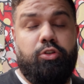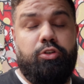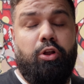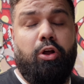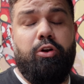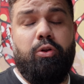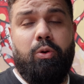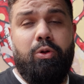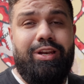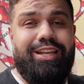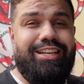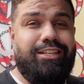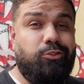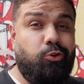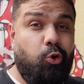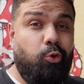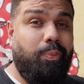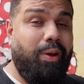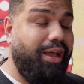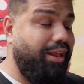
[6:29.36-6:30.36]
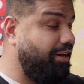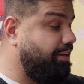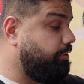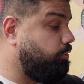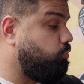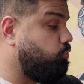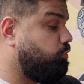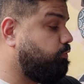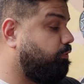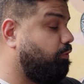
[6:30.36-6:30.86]
So not only is Copilot
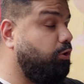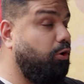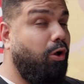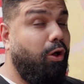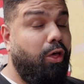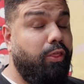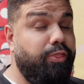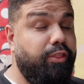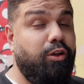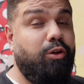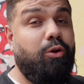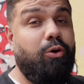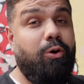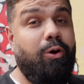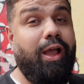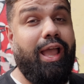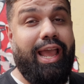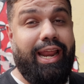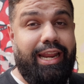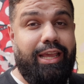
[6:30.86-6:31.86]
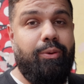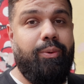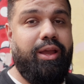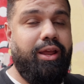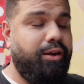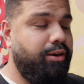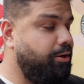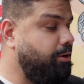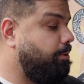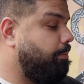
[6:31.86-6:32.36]
useful on the go
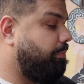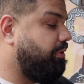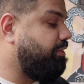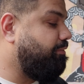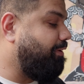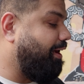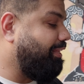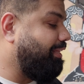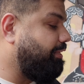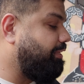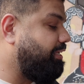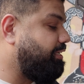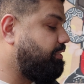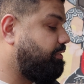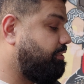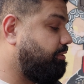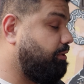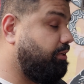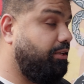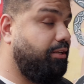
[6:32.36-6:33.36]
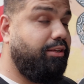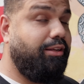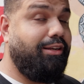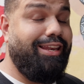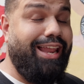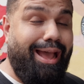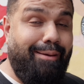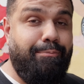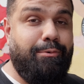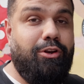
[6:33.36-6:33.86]
anywhere, but the fact that this
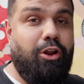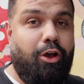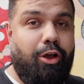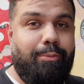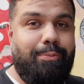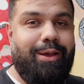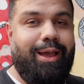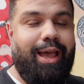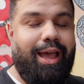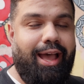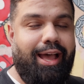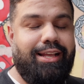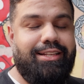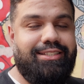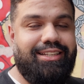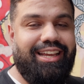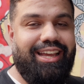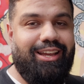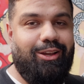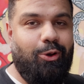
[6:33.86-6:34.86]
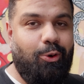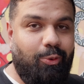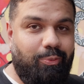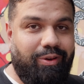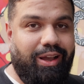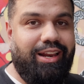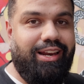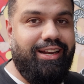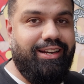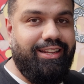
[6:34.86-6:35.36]
laptop has a
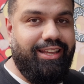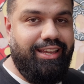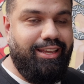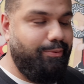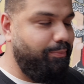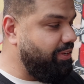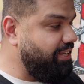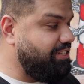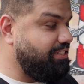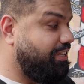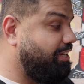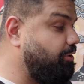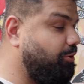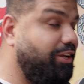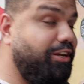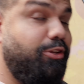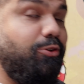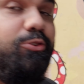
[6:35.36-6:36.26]
Copilot key means that you can